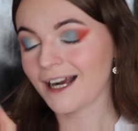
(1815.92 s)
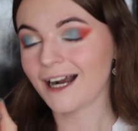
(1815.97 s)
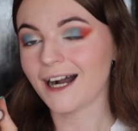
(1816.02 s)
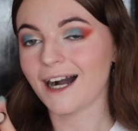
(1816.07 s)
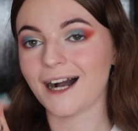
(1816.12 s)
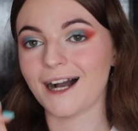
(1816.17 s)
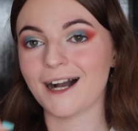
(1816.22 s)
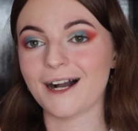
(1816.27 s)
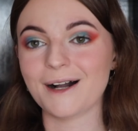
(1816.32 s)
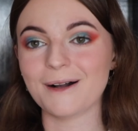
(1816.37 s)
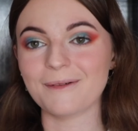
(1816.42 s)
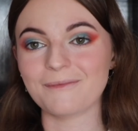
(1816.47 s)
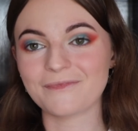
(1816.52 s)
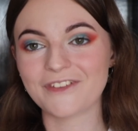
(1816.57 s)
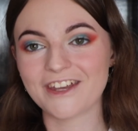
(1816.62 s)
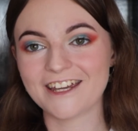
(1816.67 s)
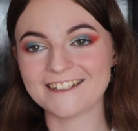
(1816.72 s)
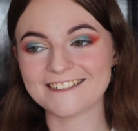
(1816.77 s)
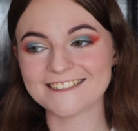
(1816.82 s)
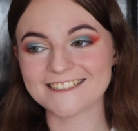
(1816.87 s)

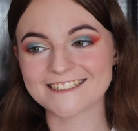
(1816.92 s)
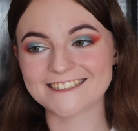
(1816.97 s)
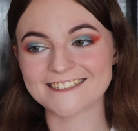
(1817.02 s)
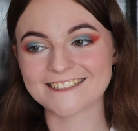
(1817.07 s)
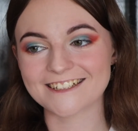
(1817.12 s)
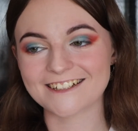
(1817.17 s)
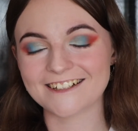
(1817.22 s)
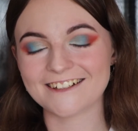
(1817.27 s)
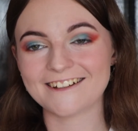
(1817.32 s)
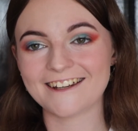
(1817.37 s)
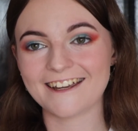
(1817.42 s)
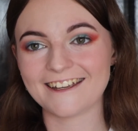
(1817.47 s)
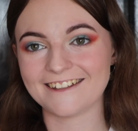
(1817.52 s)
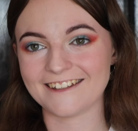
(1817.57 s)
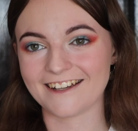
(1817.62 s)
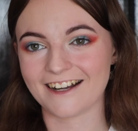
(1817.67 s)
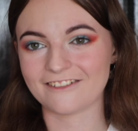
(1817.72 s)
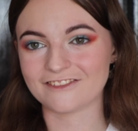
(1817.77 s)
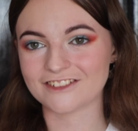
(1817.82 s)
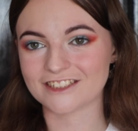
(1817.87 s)
So
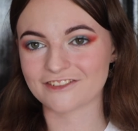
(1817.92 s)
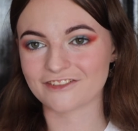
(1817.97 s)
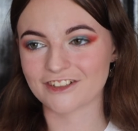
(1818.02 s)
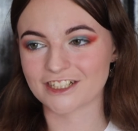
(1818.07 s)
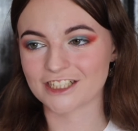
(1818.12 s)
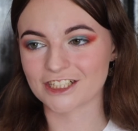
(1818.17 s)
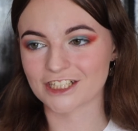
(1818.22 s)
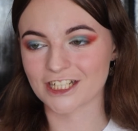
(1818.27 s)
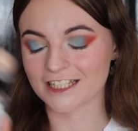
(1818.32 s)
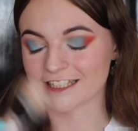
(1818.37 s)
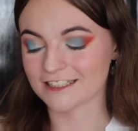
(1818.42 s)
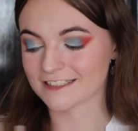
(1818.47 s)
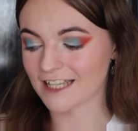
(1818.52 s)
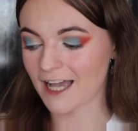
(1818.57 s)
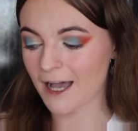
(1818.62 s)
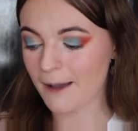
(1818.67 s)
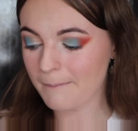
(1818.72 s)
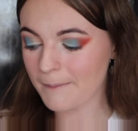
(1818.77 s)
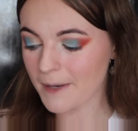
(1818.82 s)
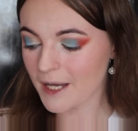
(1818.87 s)
yeah, I'm just finishing this
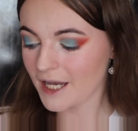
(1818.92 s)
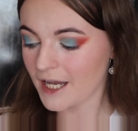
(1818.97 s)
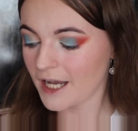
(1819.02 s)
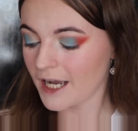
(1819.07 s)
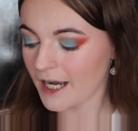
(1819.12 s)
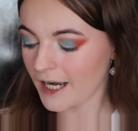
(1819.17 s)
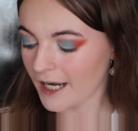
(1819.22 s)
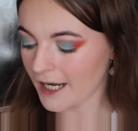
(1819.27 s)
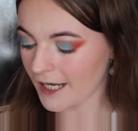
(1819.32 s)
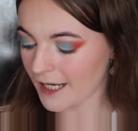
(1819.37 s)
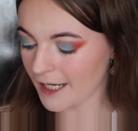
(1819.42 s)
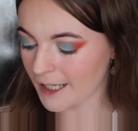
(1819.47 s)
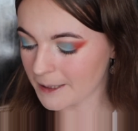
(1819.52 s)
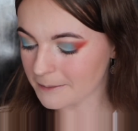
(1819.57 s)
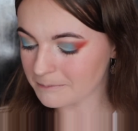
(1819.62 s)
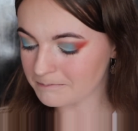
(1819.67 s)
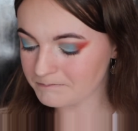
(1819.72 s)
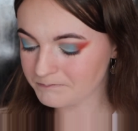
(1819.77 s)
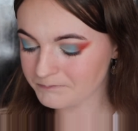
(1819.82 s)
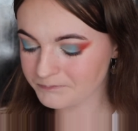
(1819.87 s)
up.
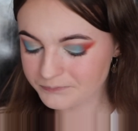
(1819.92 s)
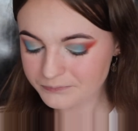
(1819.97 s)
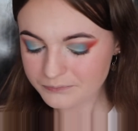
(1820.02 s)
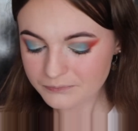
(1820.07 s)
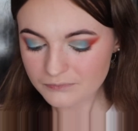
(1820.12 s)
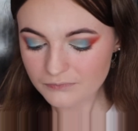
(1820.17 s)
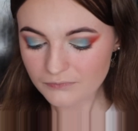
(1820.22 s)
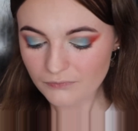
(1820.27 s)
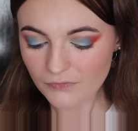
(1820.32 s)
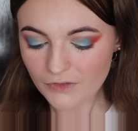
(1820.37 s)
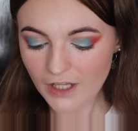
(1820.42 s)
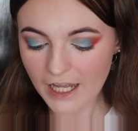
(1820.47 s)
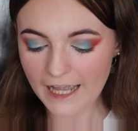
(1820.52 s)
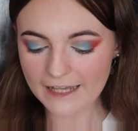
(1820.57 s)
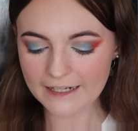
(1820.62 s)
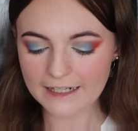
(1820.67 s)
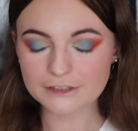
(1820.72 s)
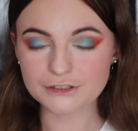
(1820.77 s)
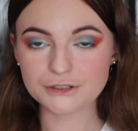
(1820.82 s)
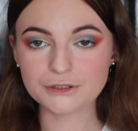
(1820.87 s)
And
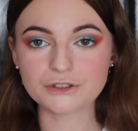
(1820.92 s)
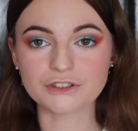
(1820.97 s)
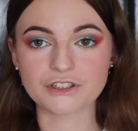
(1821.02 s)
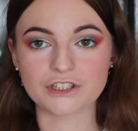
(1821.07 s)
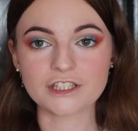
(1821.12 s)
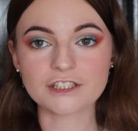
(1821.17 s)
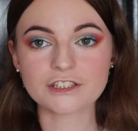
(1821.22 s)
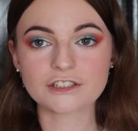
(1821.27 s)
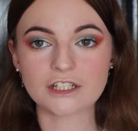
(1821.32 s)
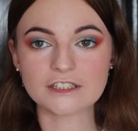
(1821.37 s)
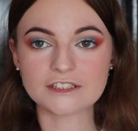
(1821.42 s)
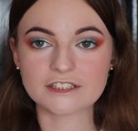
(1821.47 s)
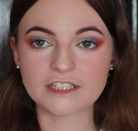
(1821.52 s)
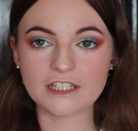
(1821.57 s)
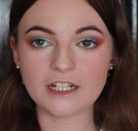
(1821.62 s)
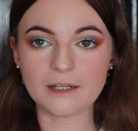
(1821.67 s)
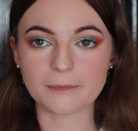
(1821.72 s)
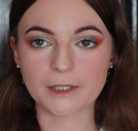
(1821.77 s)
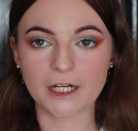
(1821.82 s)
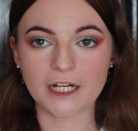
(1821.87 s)
I used this
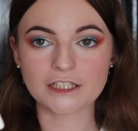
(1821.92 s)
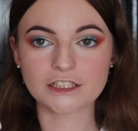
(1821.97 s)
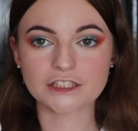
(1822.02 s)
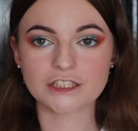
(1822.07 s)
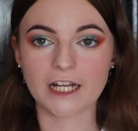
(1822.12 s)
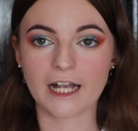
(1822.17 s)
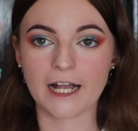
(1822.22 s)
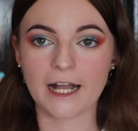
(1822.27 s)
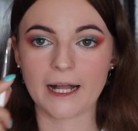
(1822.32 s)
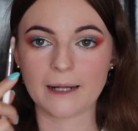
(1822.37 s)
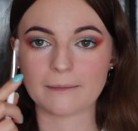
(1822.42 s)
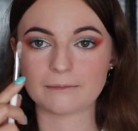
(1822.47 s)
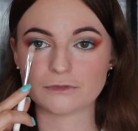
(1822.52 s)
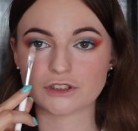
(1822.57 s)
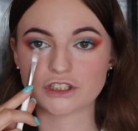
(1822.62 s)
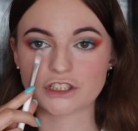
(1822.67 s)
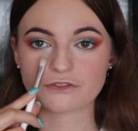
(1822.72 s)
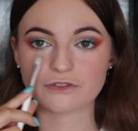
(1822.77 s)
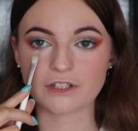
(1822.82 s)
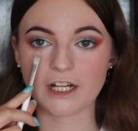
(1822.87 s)
concealer brush
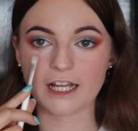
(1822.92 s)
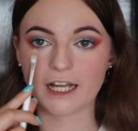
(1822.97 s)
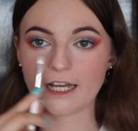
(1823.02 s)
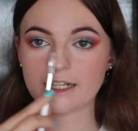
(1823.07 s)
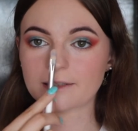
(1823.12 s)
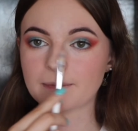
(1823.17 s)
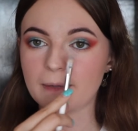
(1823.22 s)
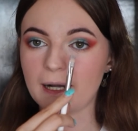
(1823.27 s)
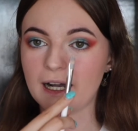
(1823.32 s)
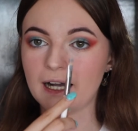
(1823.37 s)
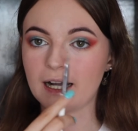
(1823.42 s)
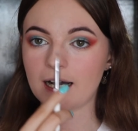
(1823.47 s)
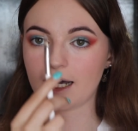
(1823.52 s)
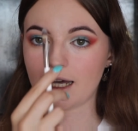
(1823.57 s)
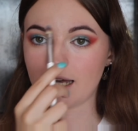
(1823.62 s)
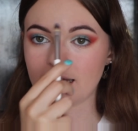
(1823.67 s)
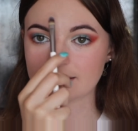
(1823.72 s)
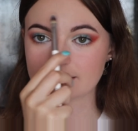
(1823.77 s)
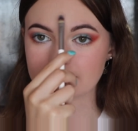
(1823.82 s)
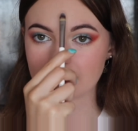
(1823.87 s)
just for like under my
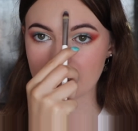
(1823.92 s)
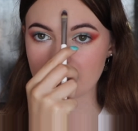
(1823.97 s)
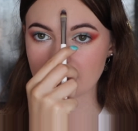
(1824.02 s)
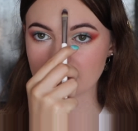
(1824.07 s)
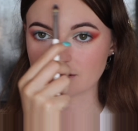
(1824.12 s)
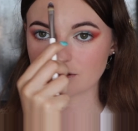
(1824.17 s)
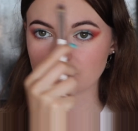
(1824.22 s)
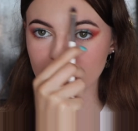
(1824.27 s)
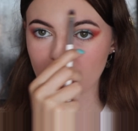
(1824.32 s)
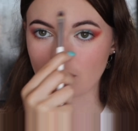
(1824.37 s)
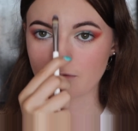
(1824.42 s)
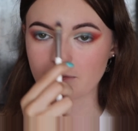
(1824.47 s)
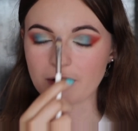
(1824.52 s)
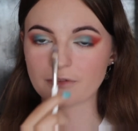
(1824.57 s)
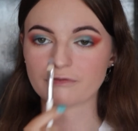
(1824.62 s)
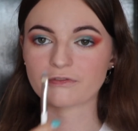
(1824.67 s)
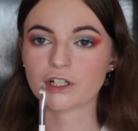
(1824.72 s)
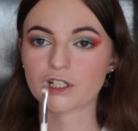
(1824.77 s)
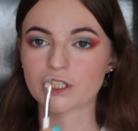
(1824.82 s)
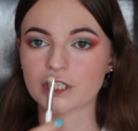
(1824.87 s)
eyes and on my
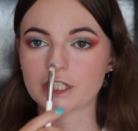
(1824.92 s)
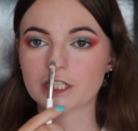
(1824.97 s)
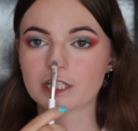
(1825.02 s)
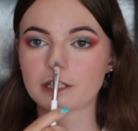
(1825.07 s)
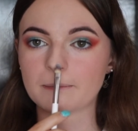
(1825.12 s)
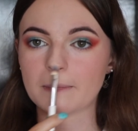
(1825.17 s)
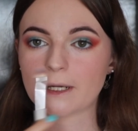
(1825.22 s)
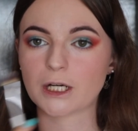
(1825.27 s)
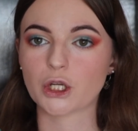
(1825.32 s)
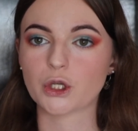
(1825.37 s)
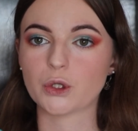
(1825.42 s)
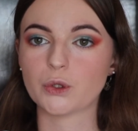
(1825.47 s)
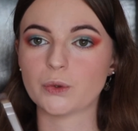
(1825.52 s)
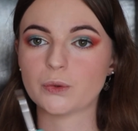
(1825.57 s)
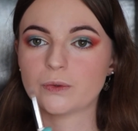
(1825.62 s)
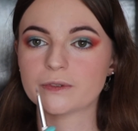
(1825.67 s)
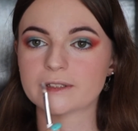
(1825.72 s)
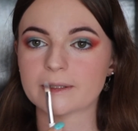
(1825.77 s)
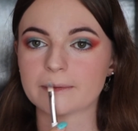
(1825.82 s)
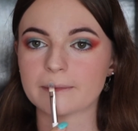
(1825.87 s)
forehead and my
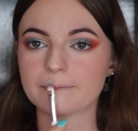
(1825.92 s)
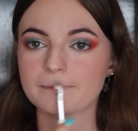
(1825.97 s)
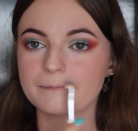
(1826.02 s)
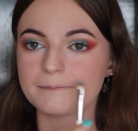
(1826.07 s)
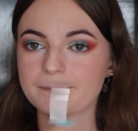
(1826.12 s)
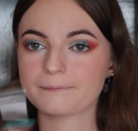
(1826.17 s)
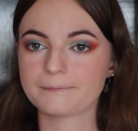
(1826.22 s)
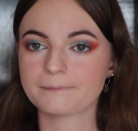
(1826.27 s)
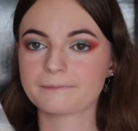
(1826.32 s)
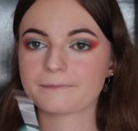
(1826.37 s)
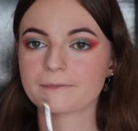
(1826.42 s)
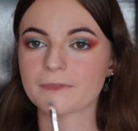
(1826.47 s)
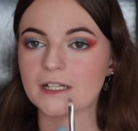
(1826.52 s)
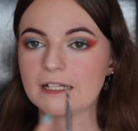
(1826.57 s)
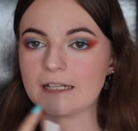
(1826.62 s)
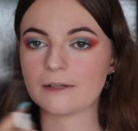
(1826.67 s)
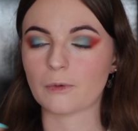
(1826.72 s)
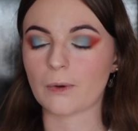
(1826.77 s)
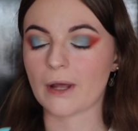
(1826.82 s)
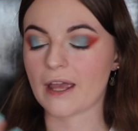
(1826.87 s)
nose and
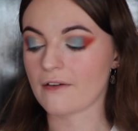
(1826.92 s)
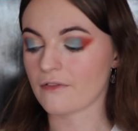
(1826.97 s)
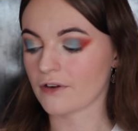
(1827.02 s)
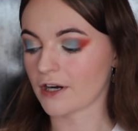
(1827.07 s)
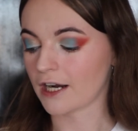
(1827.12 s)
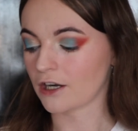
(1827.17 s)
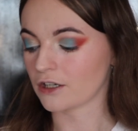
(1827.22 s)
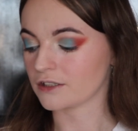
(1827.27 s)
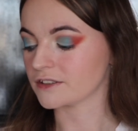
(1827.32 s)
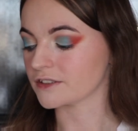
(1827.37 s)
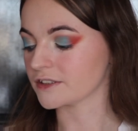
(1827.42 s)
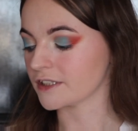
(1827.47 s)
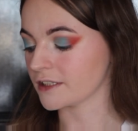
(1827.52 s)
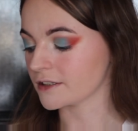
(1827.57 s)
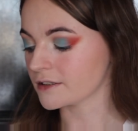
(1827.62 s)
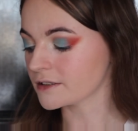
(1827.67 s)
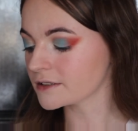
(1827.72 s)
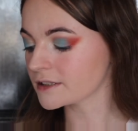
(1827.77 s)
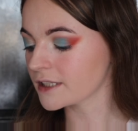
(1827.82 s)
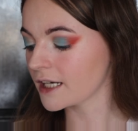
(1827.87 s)
wherever I
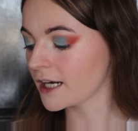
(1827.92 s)
conceal.